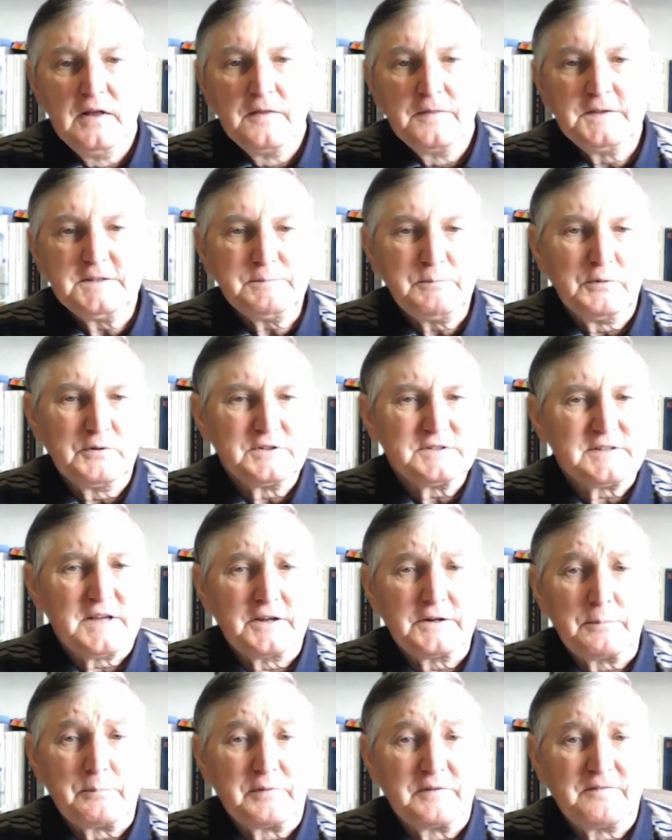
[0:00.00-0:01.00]
This book has
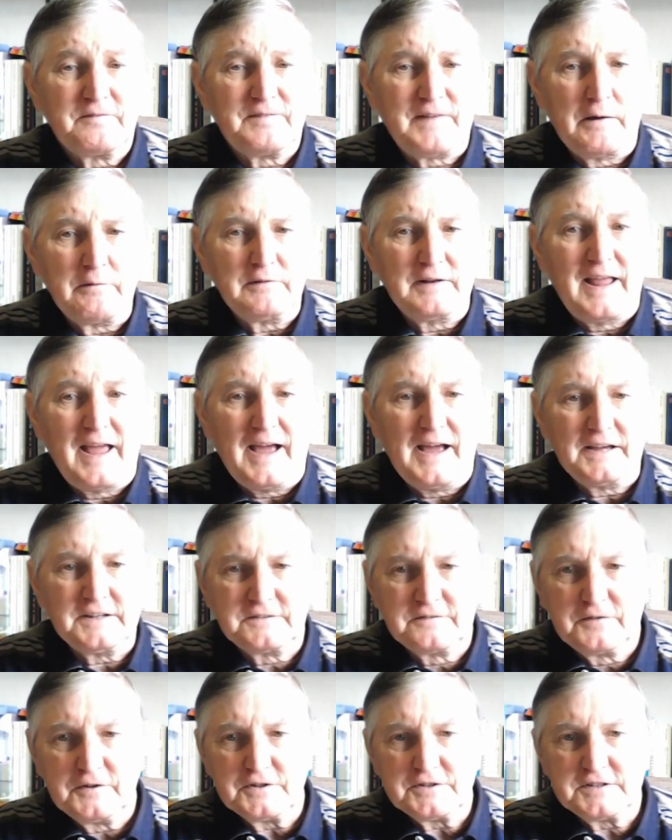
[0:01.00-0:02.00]
had a profoundly
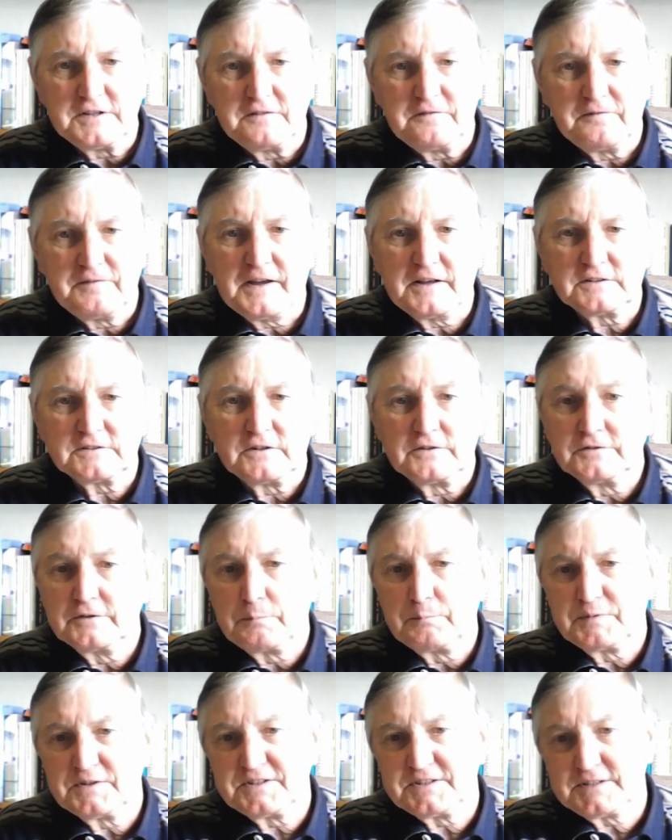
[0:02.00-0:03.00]
adverse effect on the
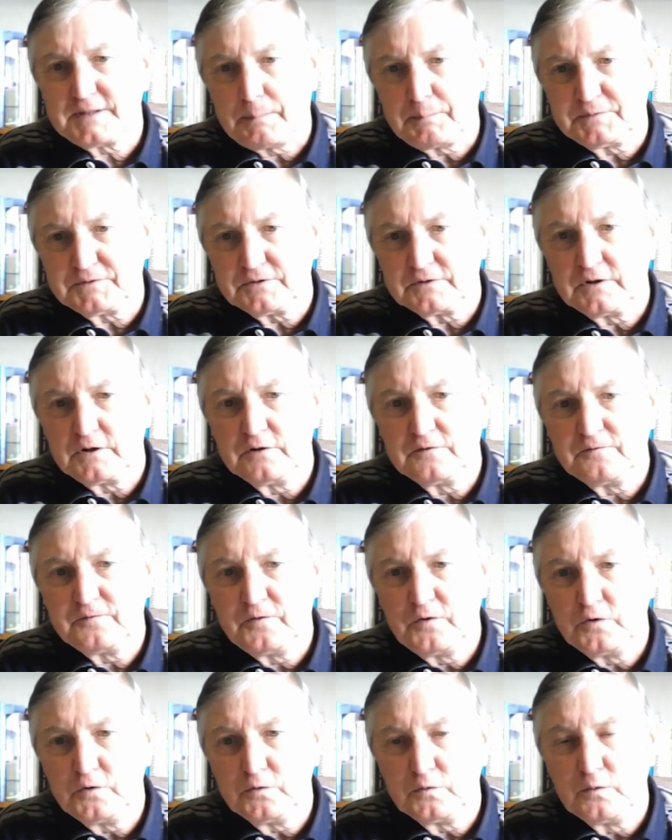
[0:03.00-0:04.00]
perception of
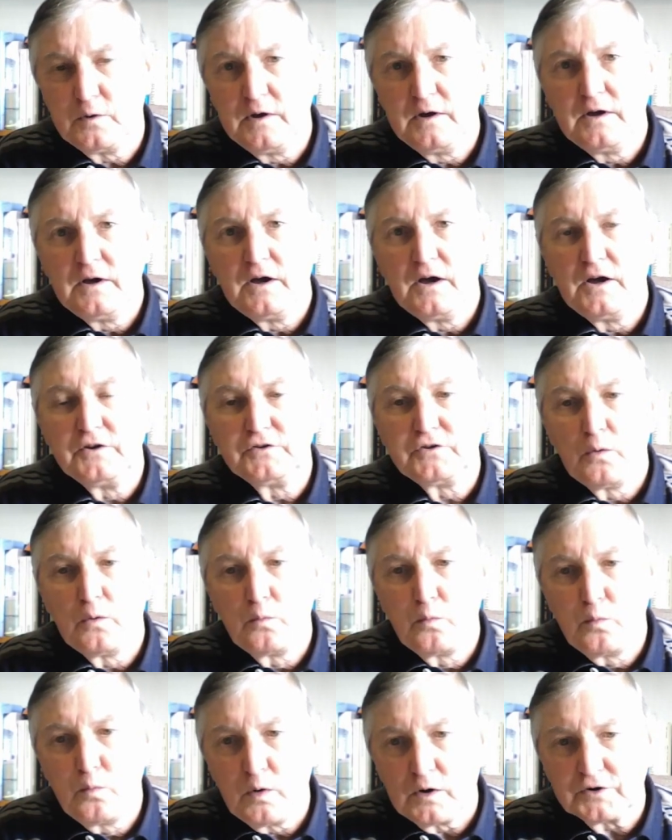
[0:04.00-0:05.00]
who and
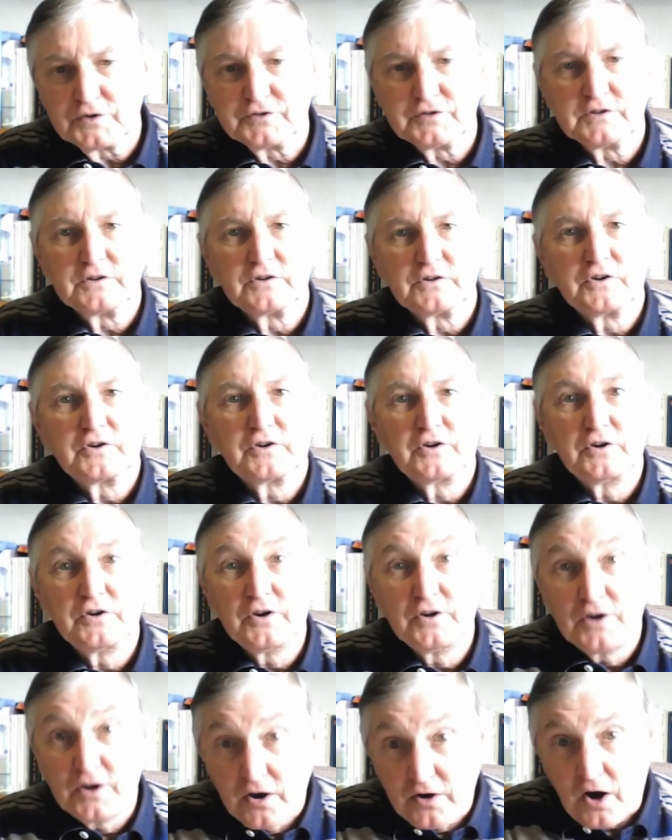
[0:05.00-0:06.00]
what
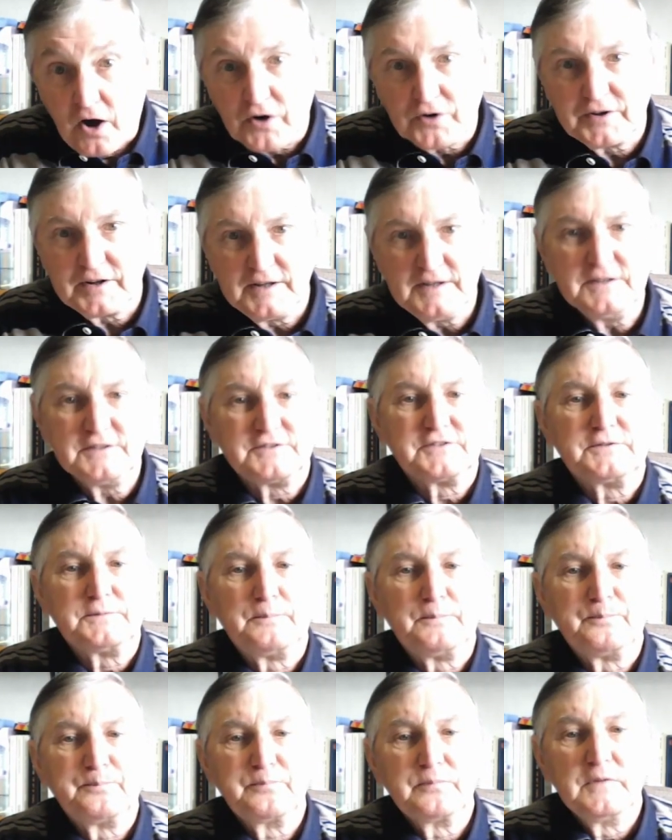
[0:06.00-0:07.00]
God is.
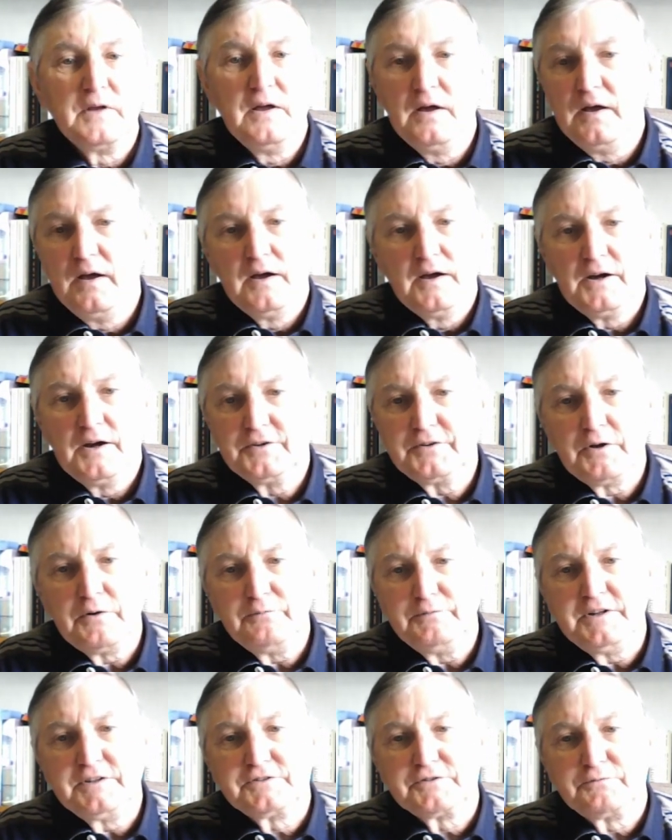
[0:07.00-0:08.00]
I
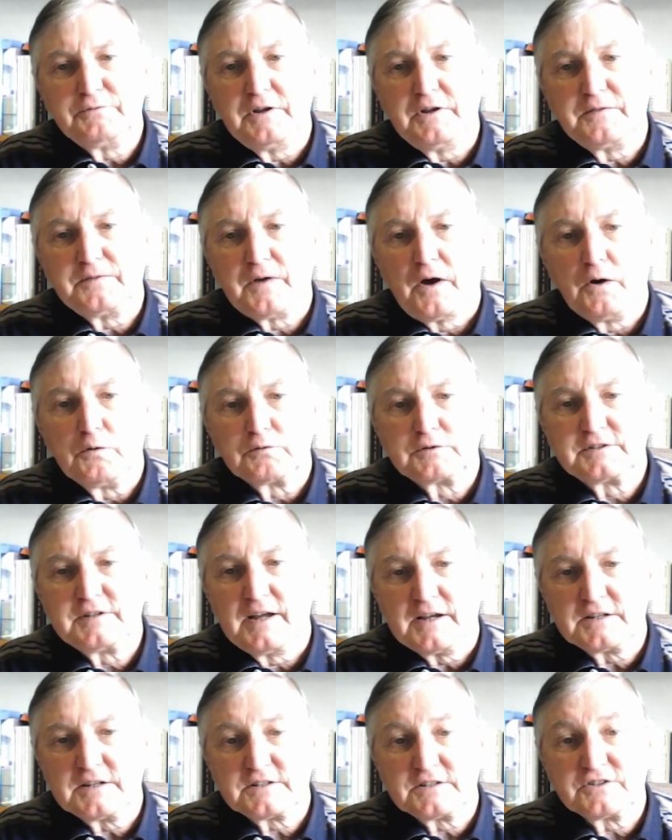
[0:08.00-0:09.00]
don't need to read the whole
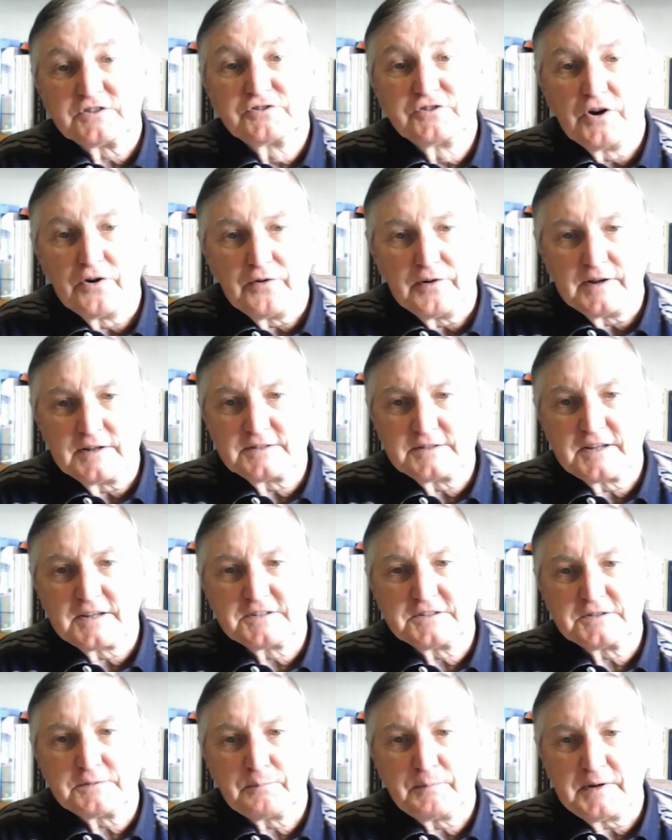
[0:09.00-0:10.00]
text, as Dorian has
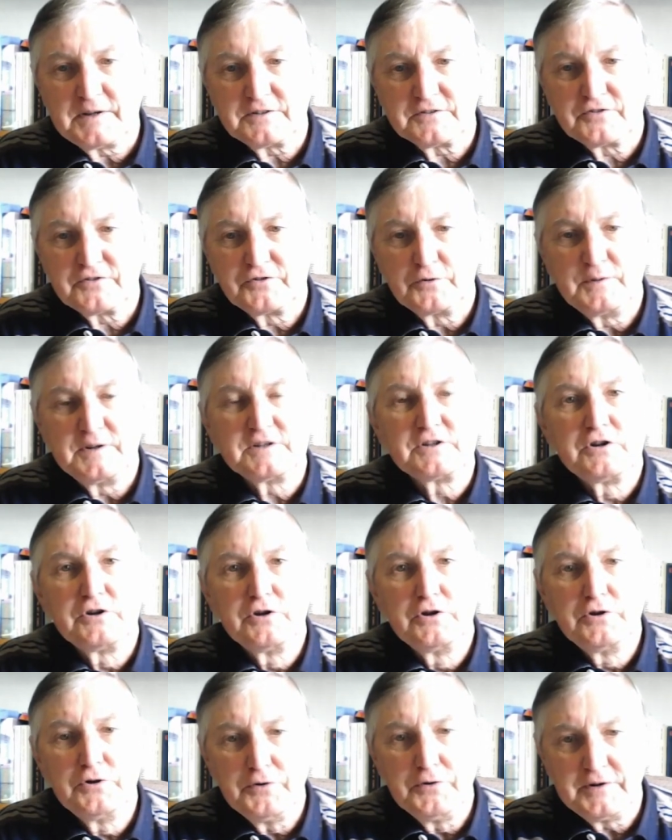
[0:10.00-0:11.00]
expressed through his
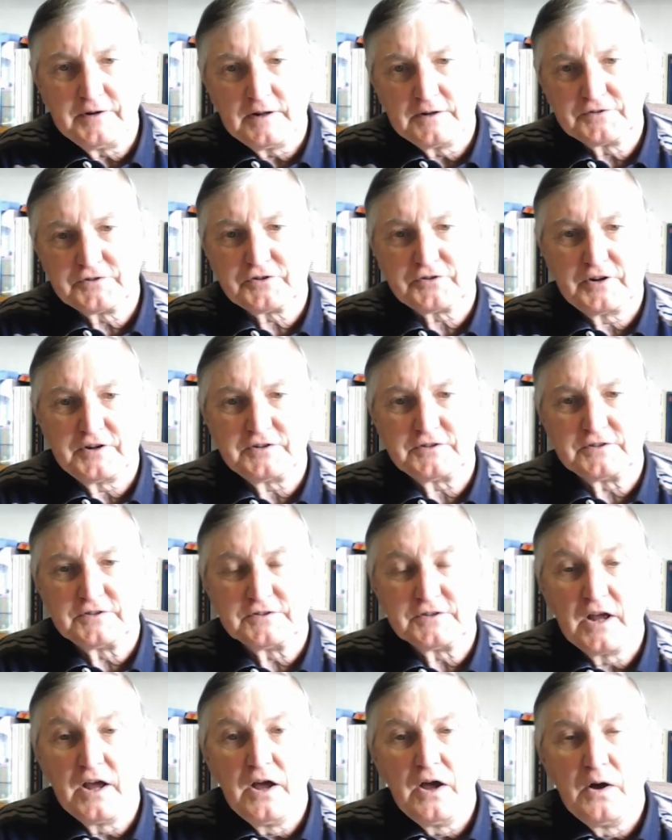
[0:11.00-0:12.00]
lurid
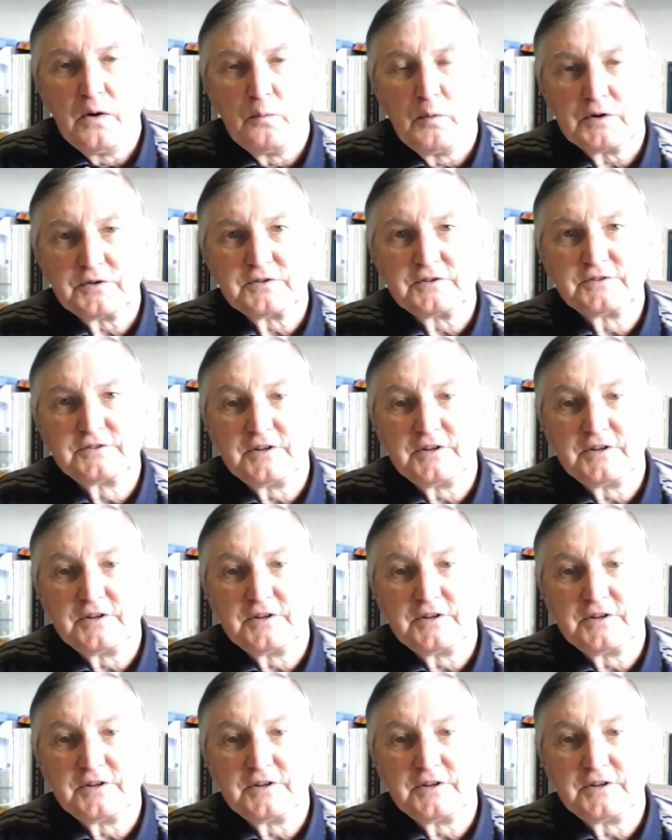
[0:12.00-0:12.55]
illustrations what